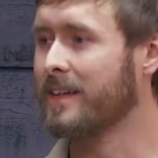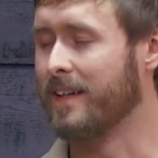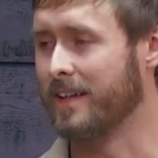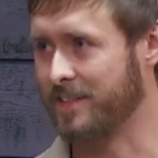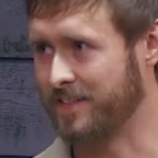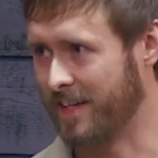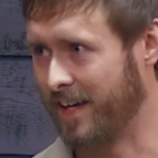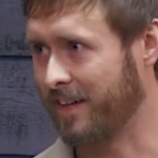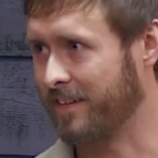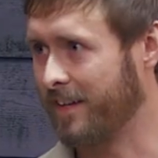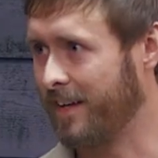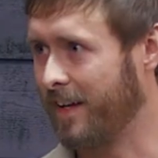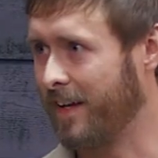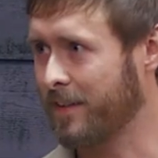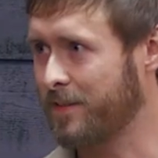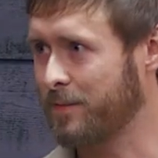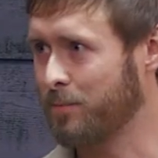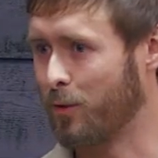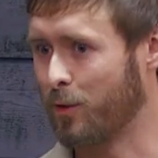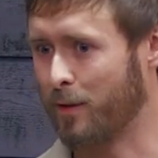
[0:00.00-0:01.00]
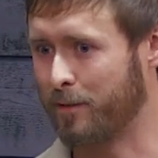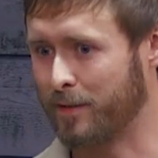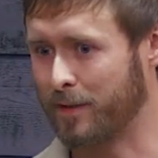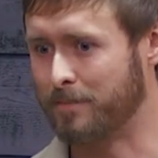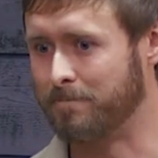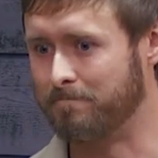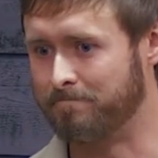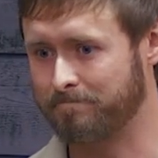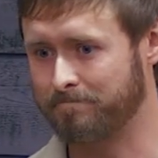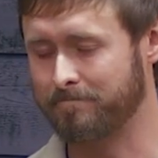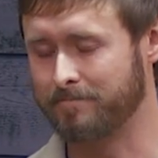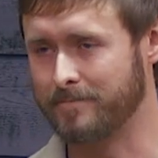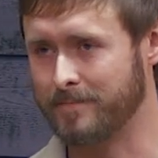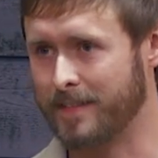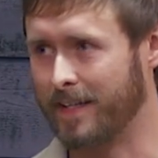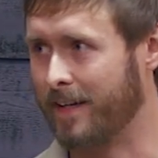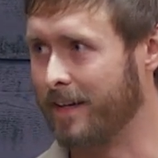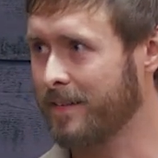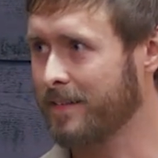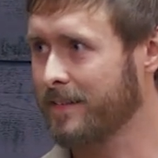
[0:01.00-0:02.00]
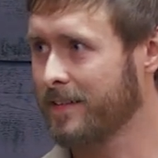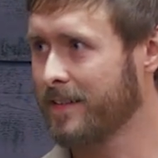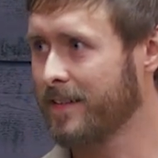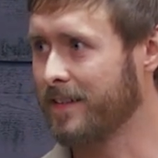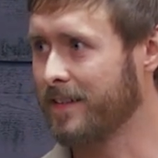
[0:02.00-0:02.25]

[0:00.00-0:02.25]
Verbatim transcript: Exactly. It's more uh-huh. of a, yeah.